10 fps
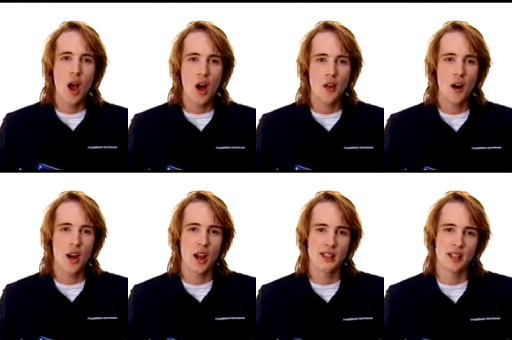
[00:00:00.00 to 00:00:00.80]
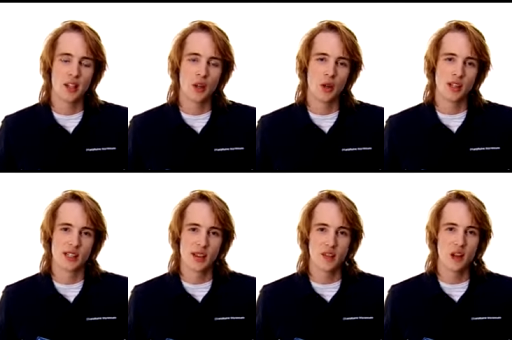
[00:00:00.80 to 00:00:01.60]
Other highlights include a
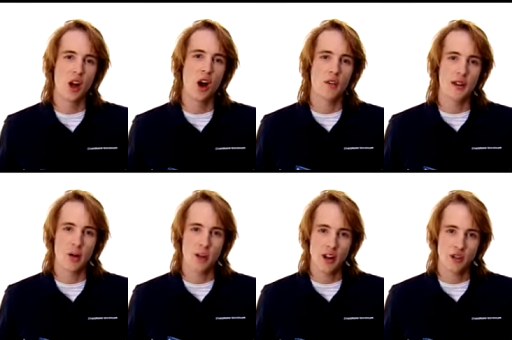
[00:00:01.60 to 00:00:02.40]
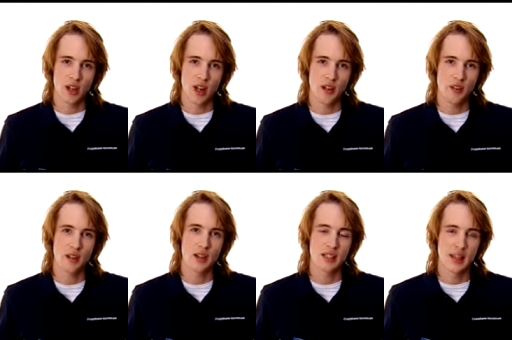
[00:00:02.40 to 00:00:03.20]
7.5 hour battery life,
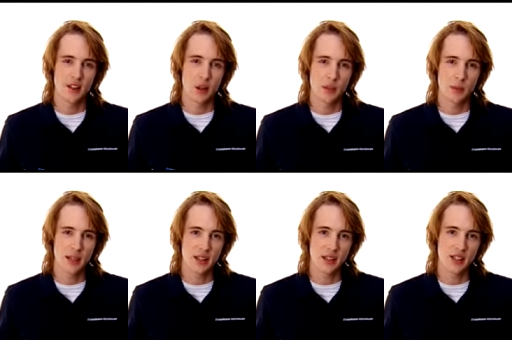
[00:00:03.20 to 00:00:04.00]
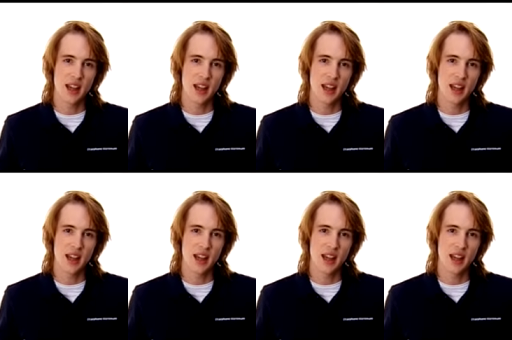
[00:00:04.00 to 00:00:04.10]
stereo speakers,